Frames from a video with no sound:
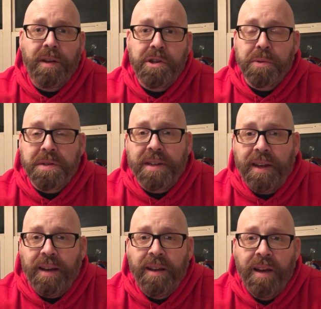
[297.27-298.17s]
that you'll
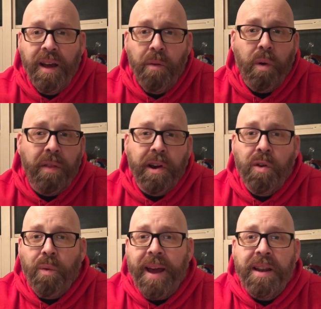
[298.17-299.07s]
see one of the
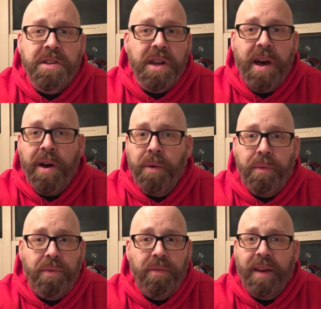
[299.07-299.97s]
greatest
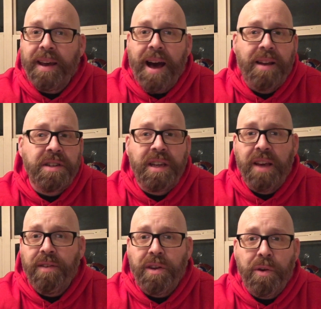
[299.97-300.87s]
oaths that God has
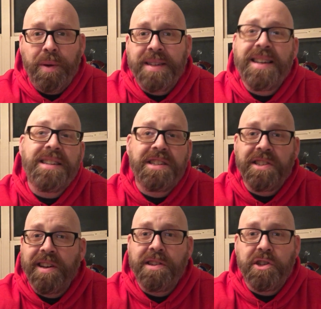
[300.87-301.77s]
given you is his
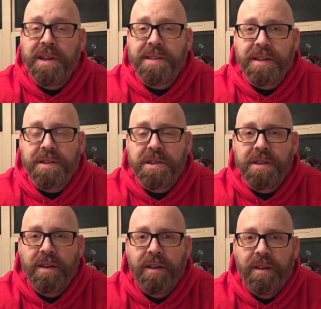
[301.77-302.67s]
son, Jesus.